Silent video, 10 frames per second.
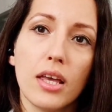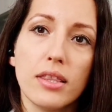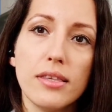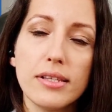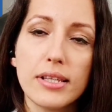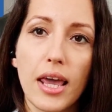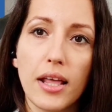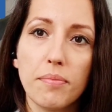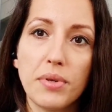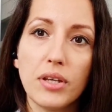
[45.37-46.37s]
This
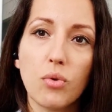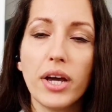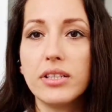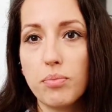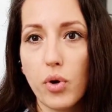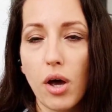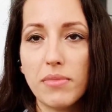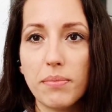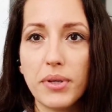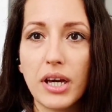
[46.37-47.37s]
can be quite a
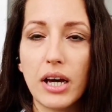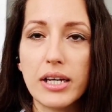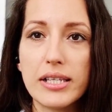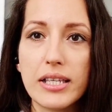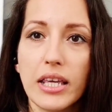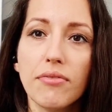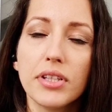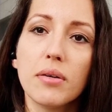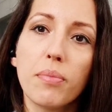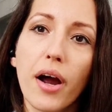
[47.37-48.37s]
problem because even
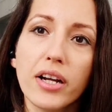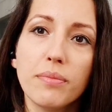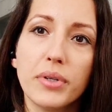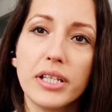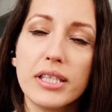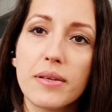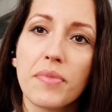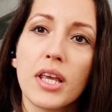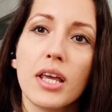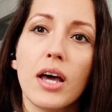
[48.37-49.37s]
apartments
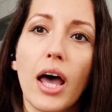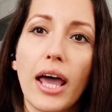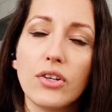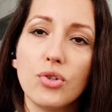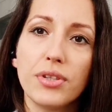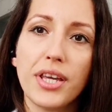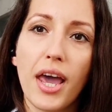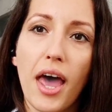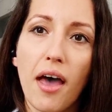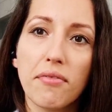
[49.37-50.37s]
actually
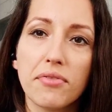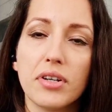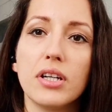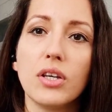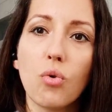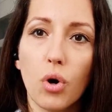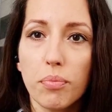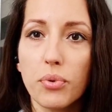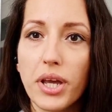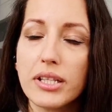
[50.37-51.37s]
have
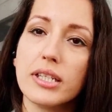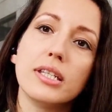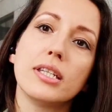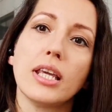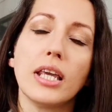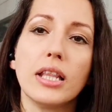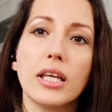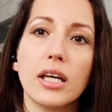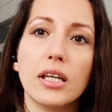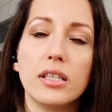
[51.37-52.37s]
incorporated in
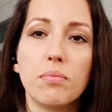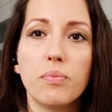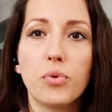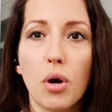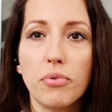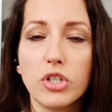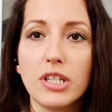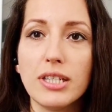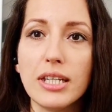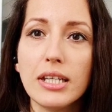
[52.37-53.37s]
the property
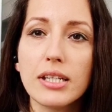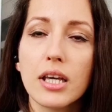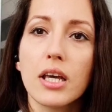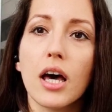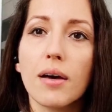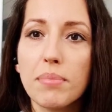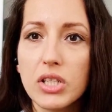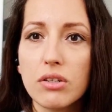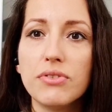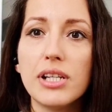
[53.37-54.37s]
deed a bit
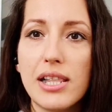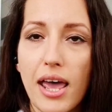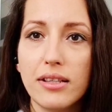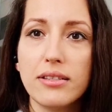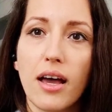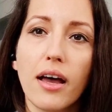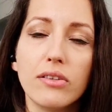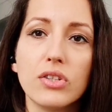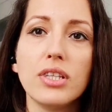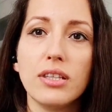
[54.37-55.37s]
of the land
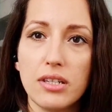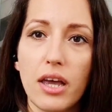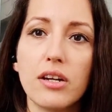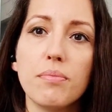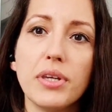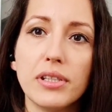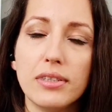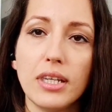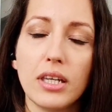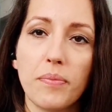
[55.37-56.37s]
under the entire
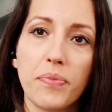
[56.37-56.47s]
building.